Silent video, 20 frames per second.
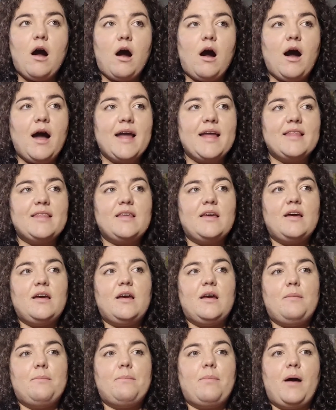
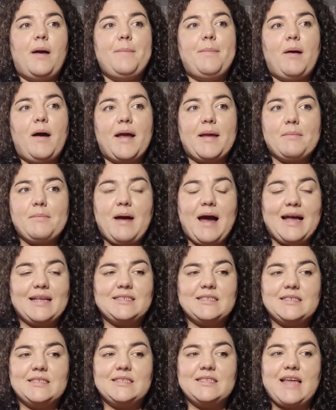either by buying
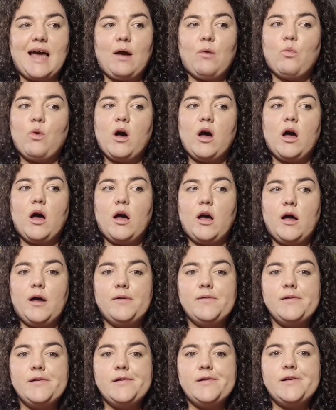patterns that
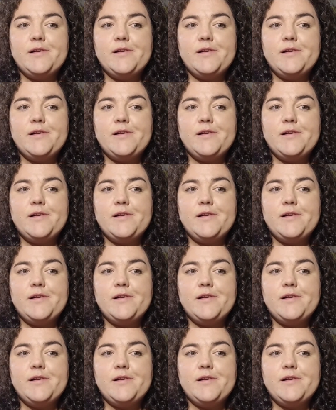were